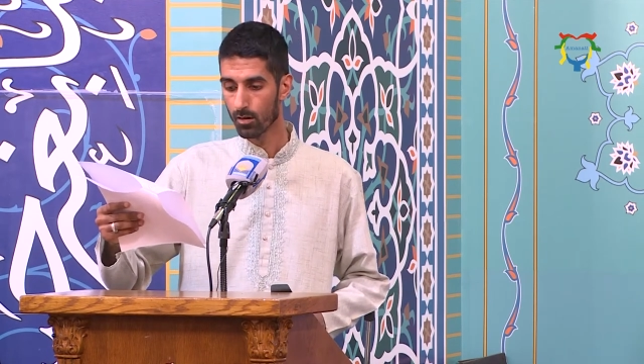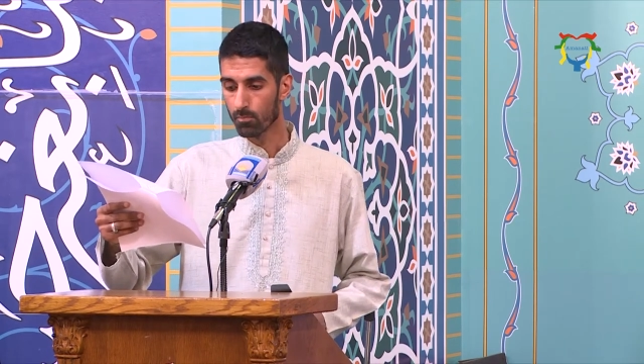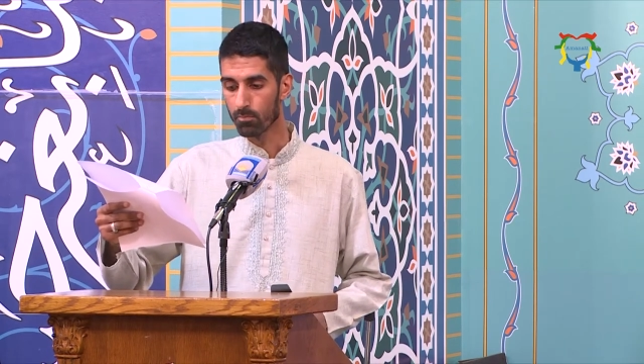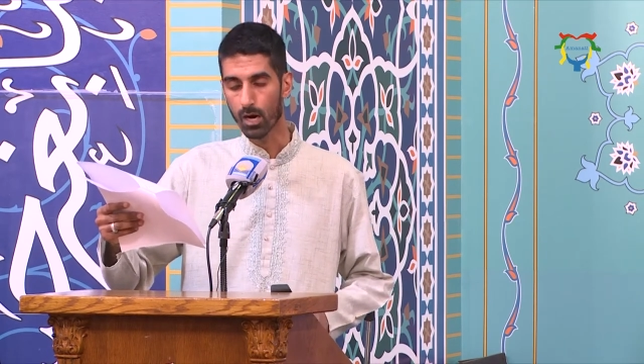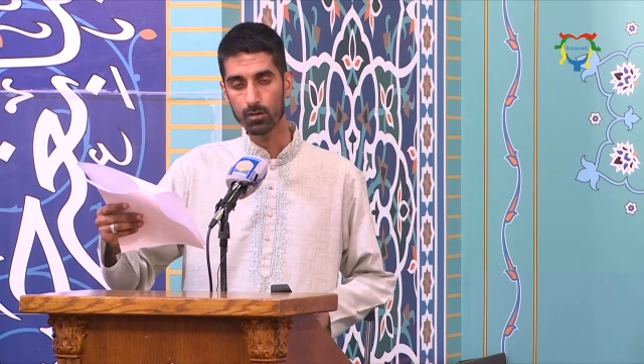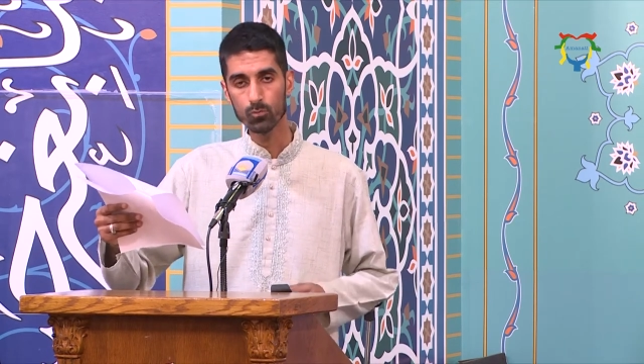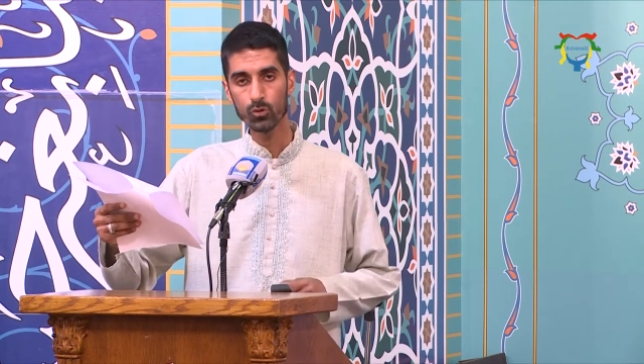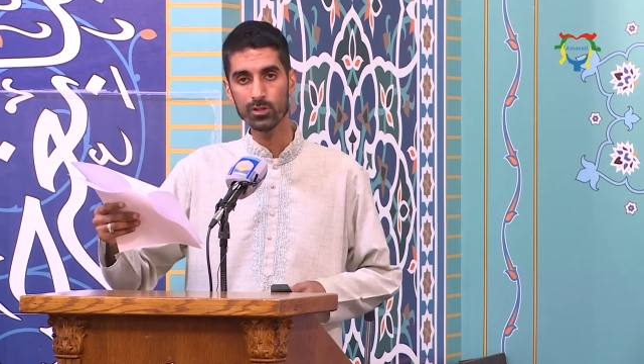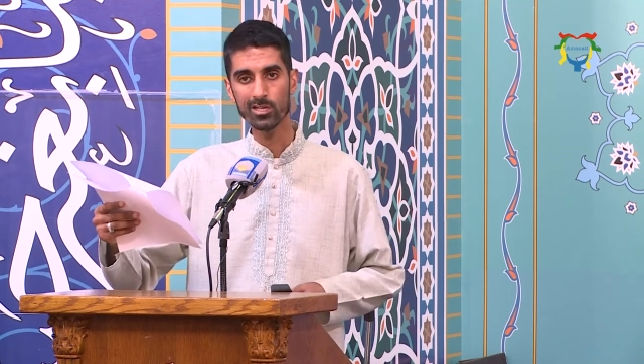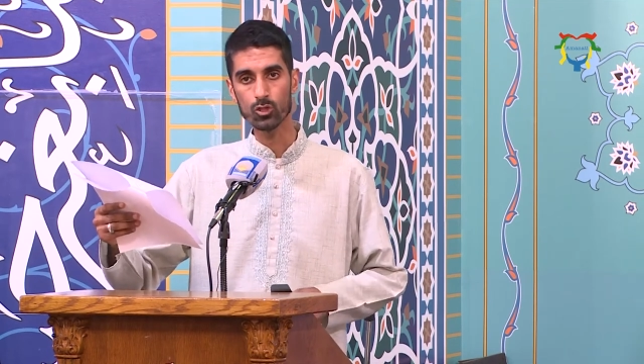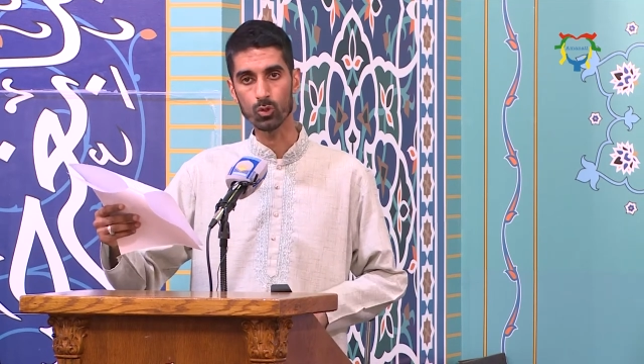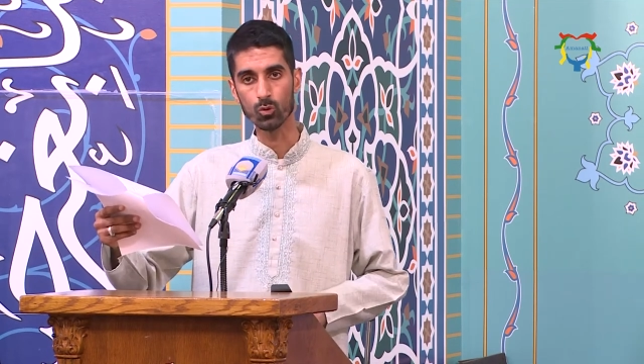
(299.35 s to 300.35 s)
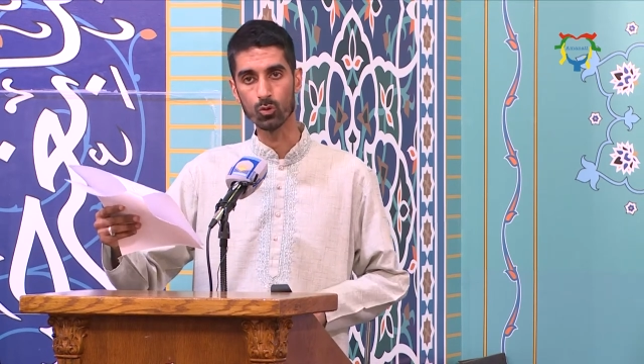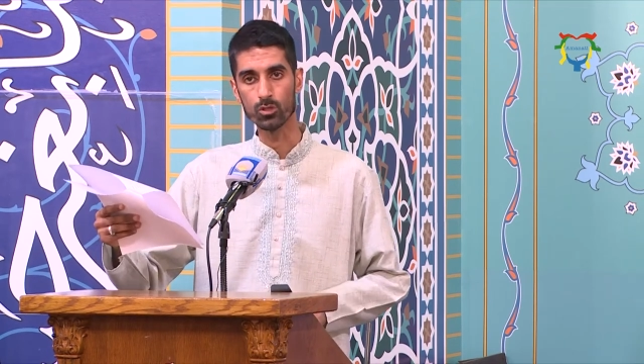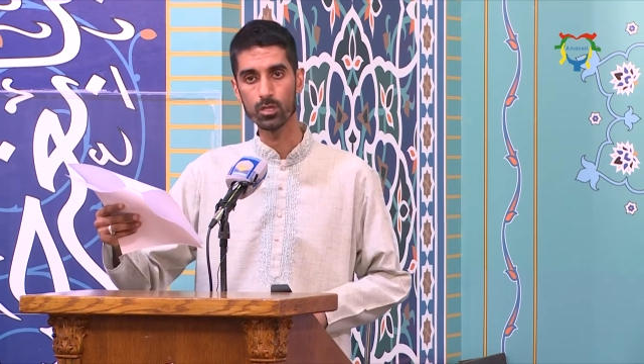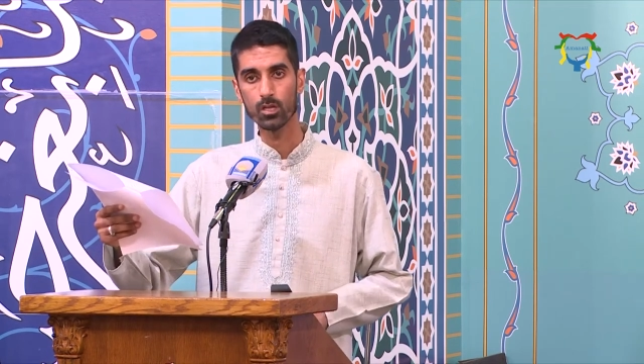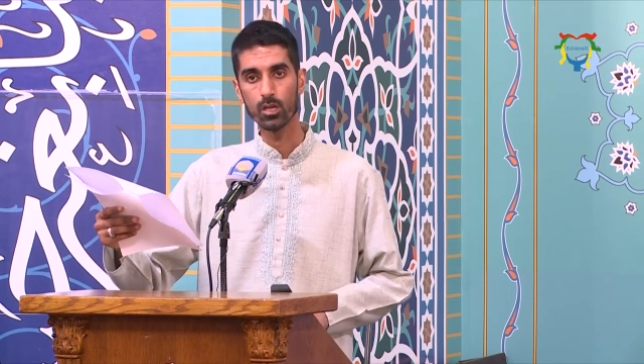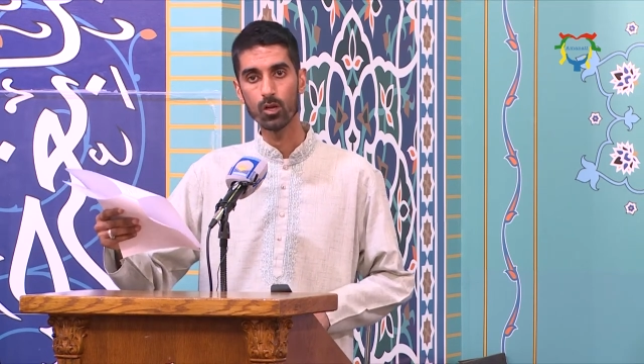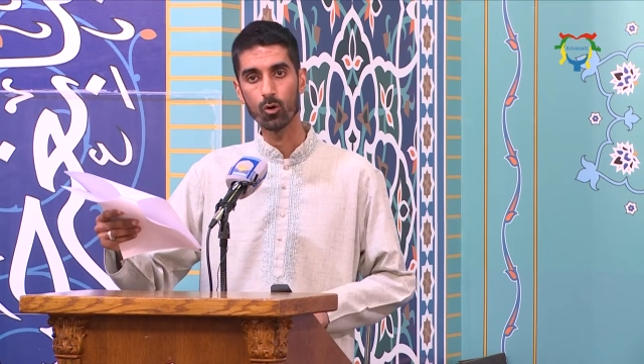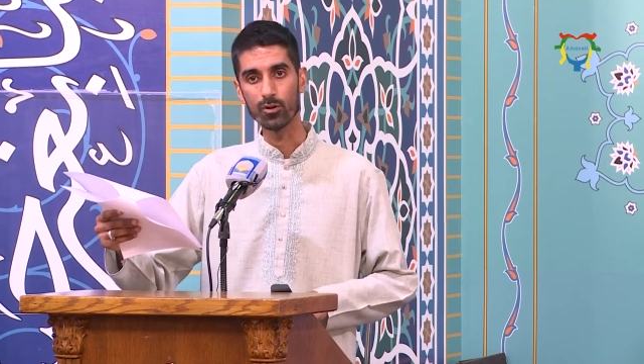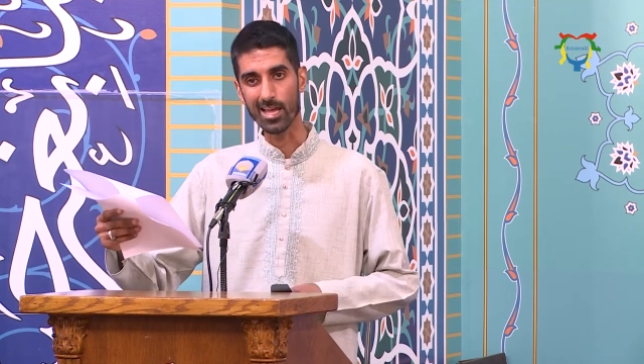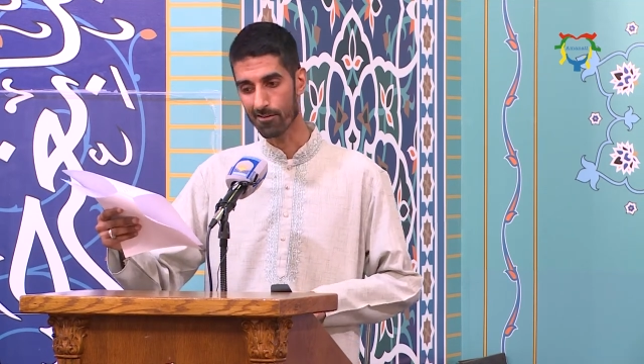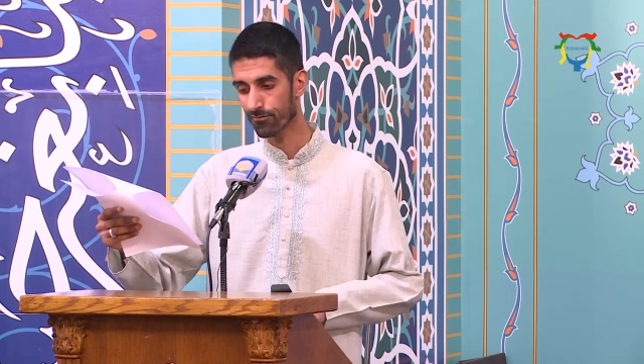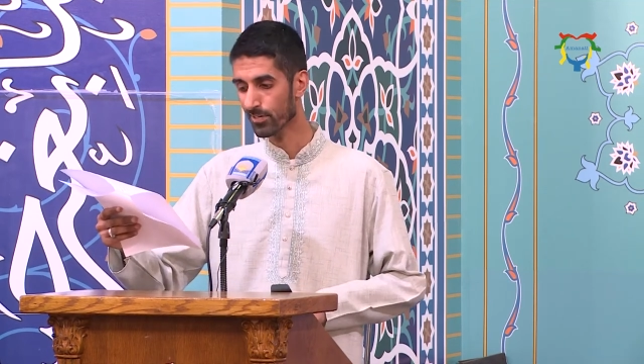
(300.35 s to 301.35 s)
Ma'mun ensured on
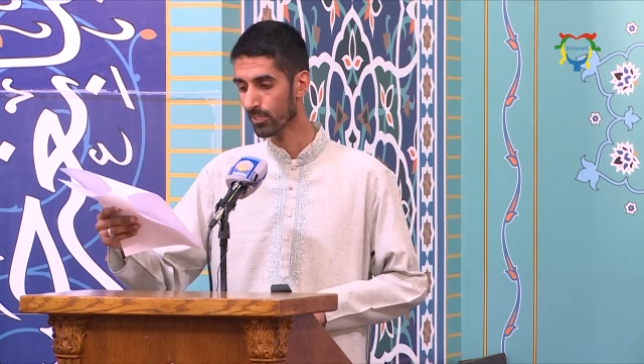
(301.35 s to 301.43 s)
every